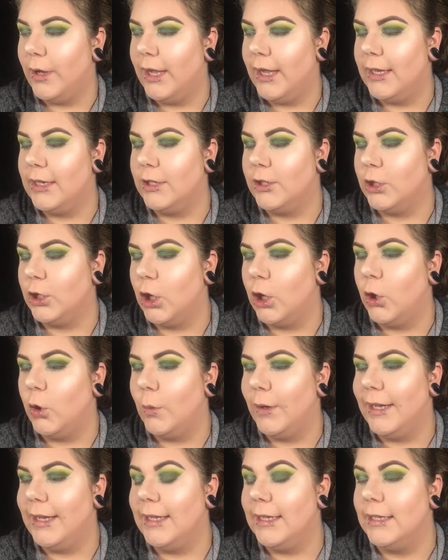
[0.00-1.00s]
ahead and
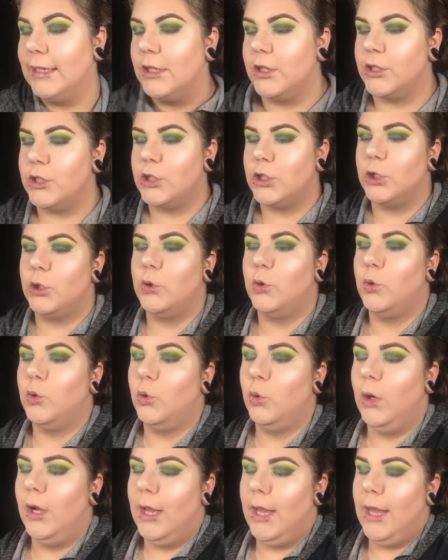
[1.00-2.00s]
go
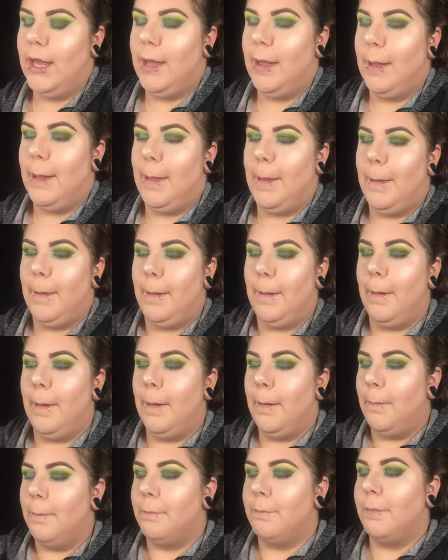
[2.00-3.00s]
into
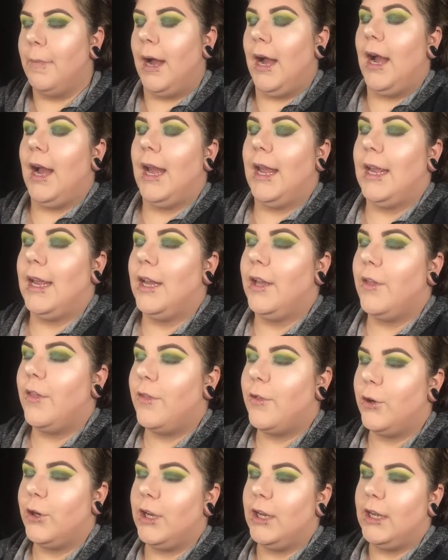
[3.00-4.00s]
my
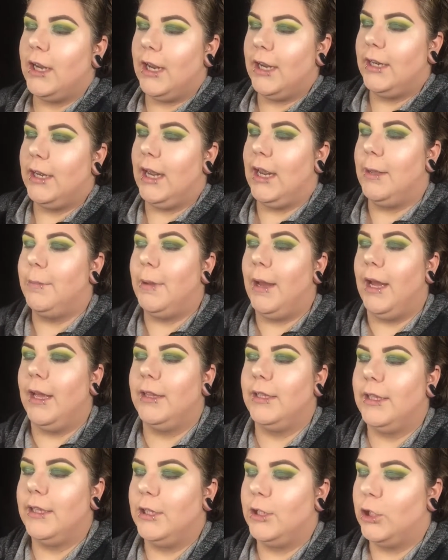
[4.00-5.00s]
39A
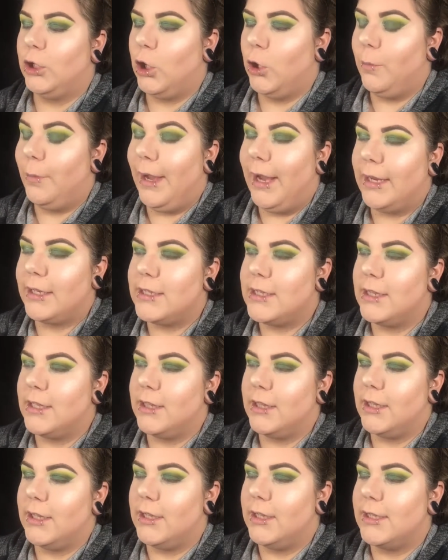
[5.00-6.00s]
palette and go back to
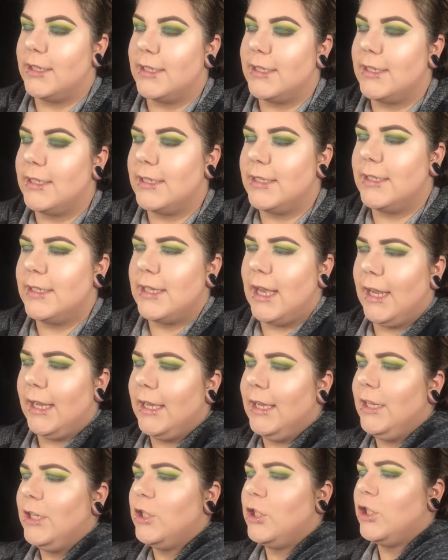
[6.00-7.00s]
the
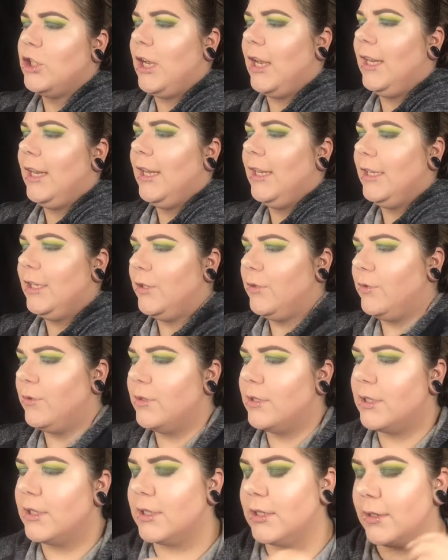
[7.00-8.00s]
second shade I
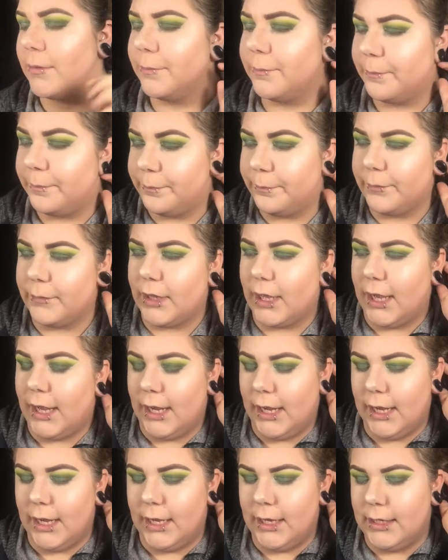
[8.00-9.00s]
used,
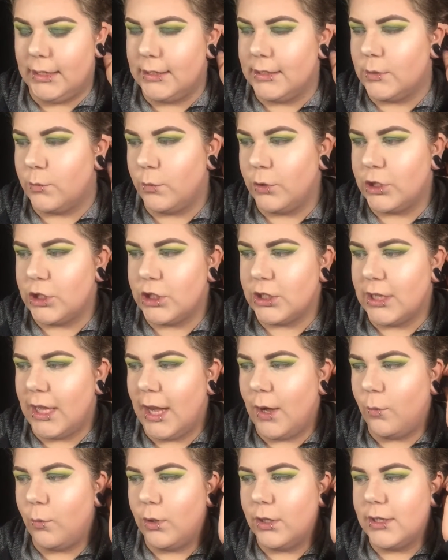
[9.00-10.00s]
and which
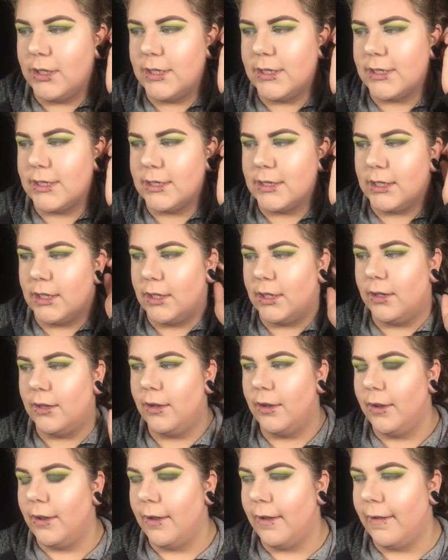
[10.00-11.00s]
that was the
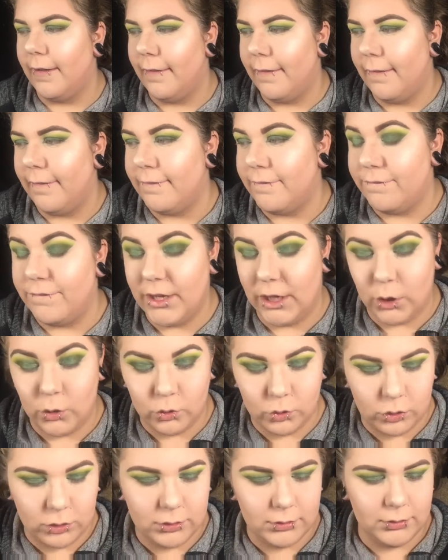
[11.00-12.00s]

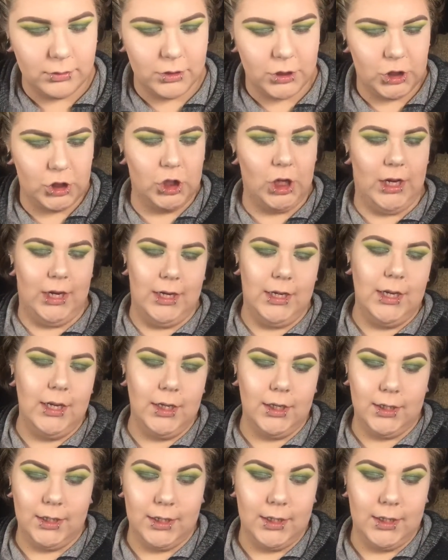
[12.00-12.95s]
Fickle shade.